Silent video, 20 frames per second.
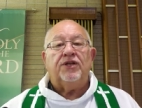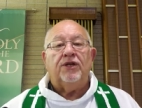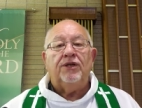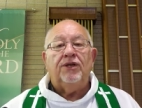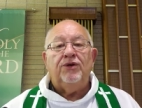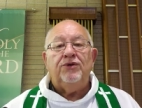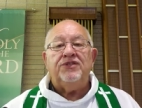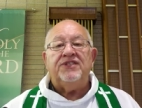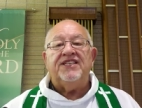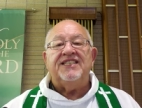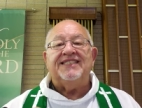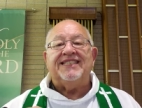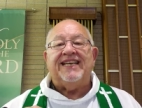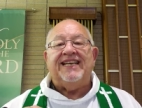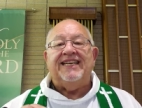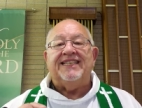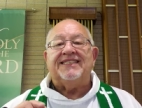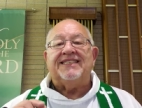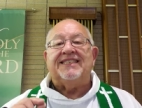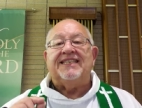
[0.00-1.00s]
loses
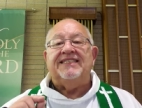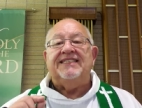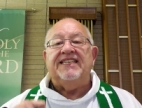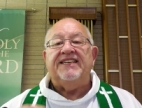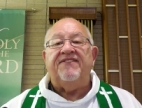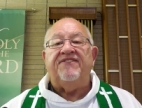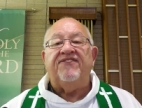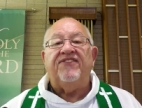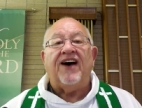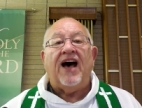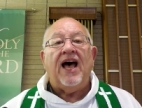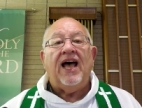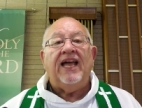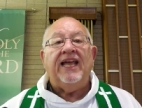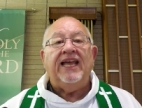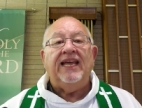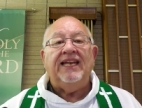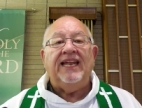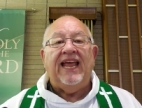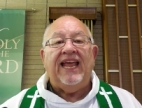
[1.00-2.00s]
its
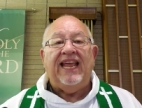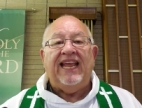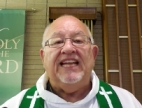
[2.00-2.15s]
divine